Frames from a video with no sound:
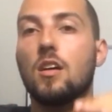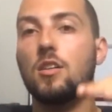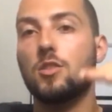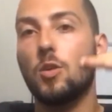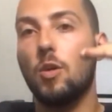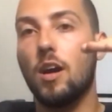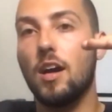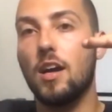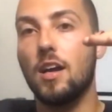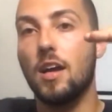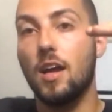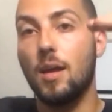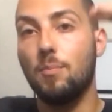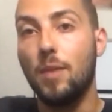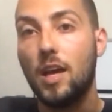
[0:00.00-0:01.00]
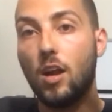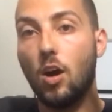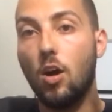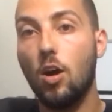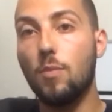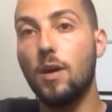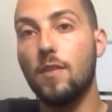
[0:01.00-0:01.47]
So I made
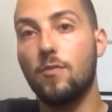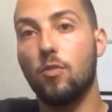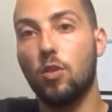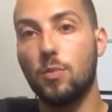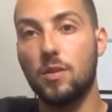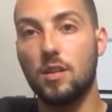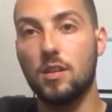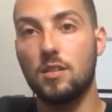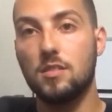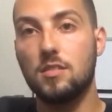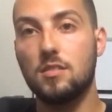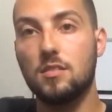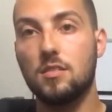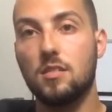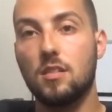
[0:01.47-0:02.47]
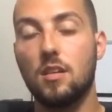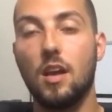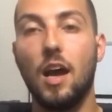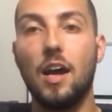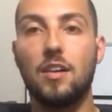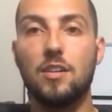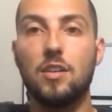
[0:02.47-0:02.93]
all my formulas.
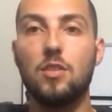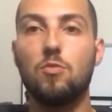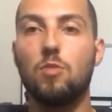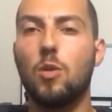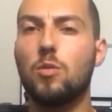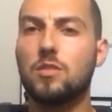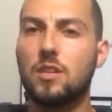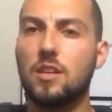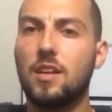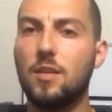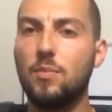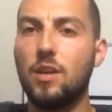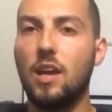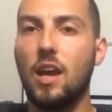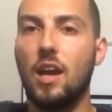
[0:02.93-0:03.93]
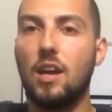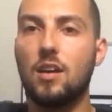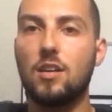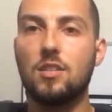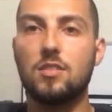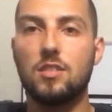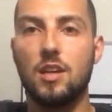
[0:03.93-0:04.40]
I knew what was going to give me
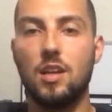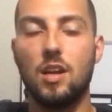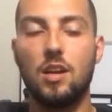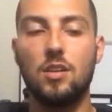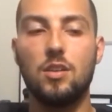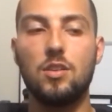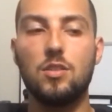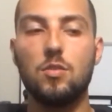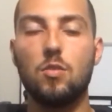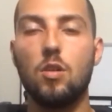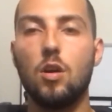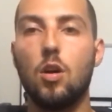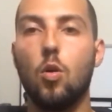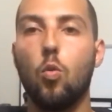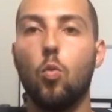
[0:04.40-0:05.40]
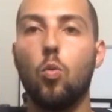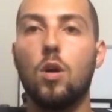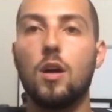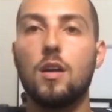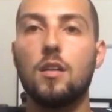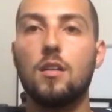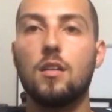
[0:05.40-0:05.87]
errors and I knew
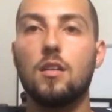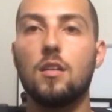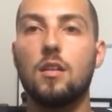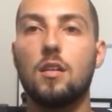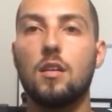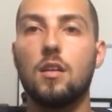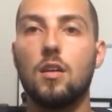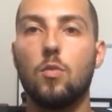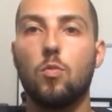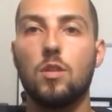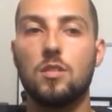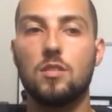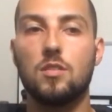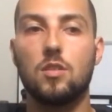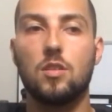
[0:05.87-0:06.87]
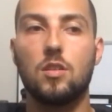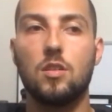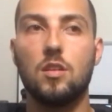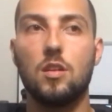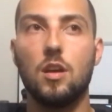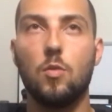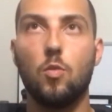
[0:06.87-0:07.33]
what was
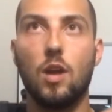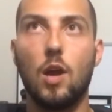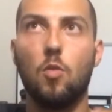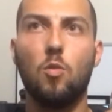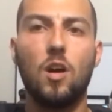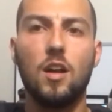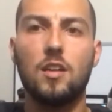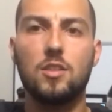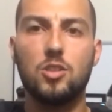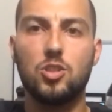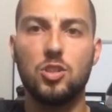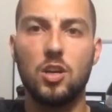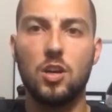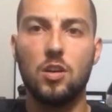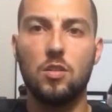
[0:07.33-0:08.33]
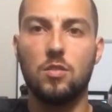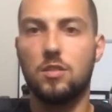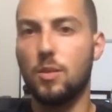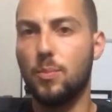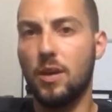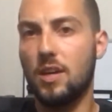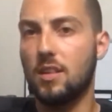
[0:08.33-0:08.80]
what I wanted to show
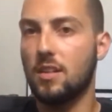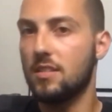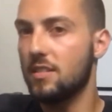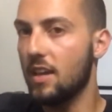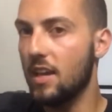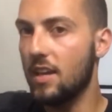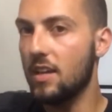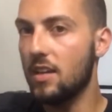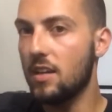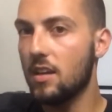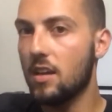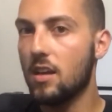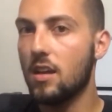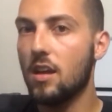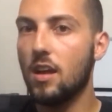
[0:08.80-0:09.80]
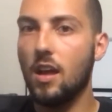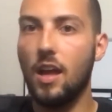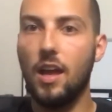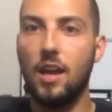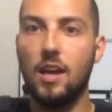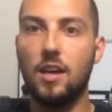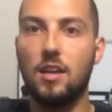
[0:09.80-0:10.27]
depending on the date
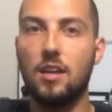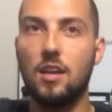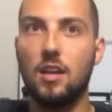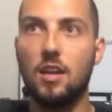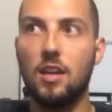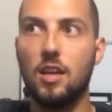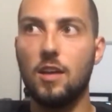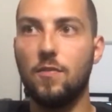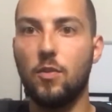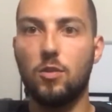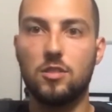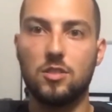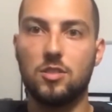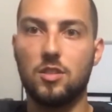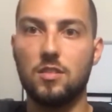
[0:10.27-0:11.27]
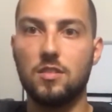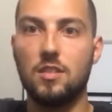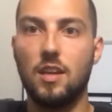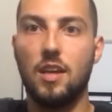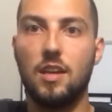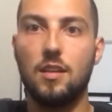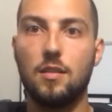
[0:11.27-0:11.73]
and if it was a certain
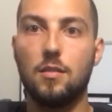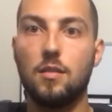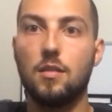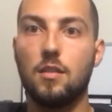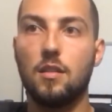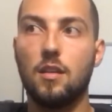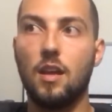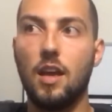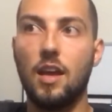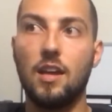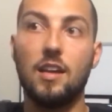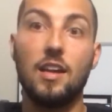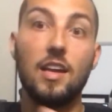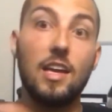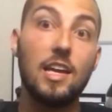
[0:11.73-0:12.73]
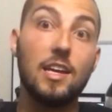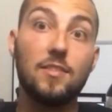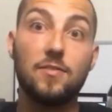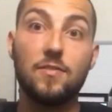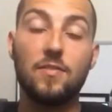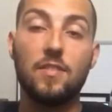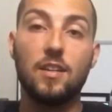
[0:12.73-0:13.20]
date and
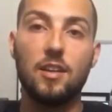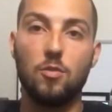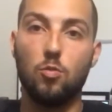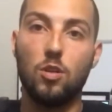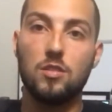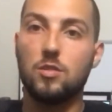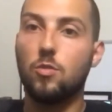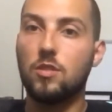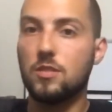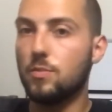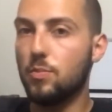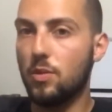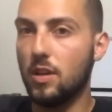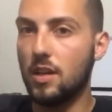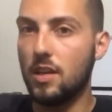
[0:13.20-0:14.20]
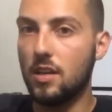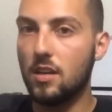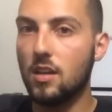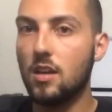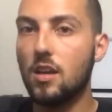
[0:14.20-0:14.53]
if it was or wasn't blank.